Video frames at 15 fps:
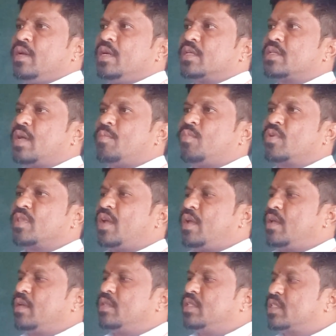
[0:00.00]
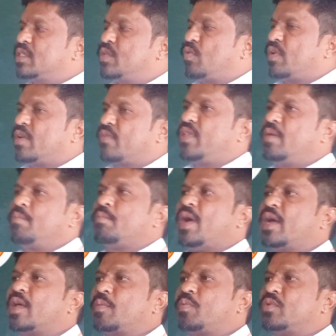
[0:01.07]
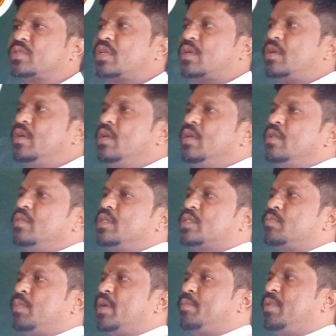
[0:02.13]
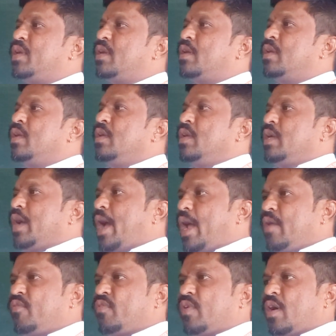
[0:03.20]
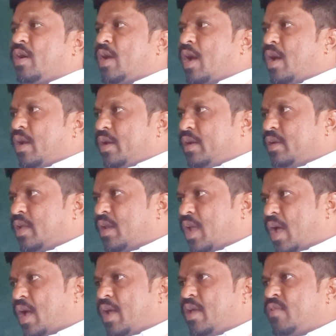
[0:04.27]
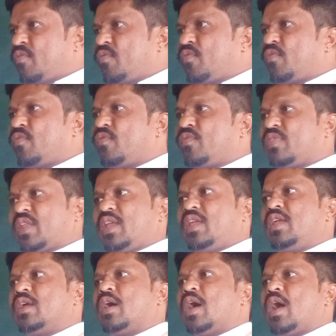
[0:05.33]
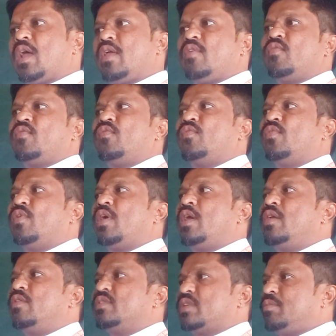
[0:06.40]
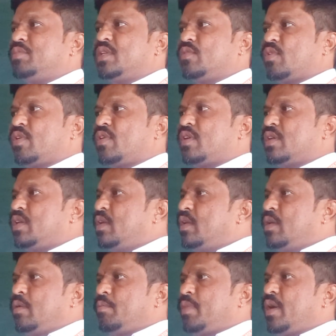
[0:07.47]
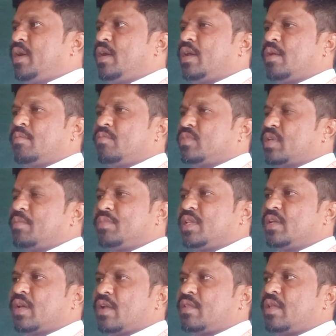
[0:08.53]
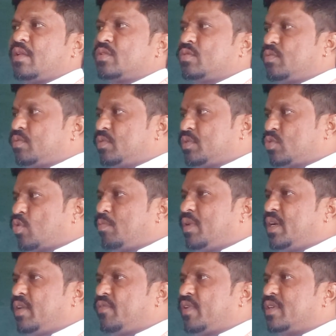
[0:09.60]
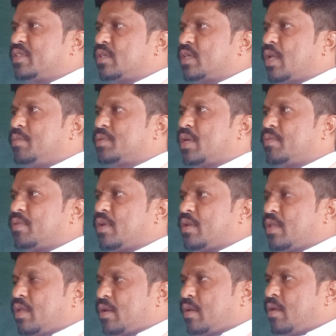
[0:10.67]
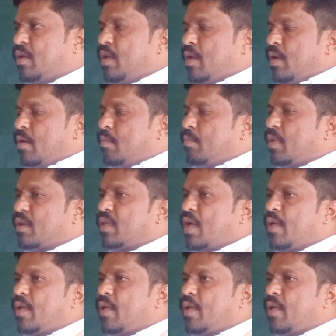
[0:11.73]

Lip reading: Just among them, this is one of the microprocessor. This might be Intel i3, i5, something whatever, and Intel something are there. So many different types are there. But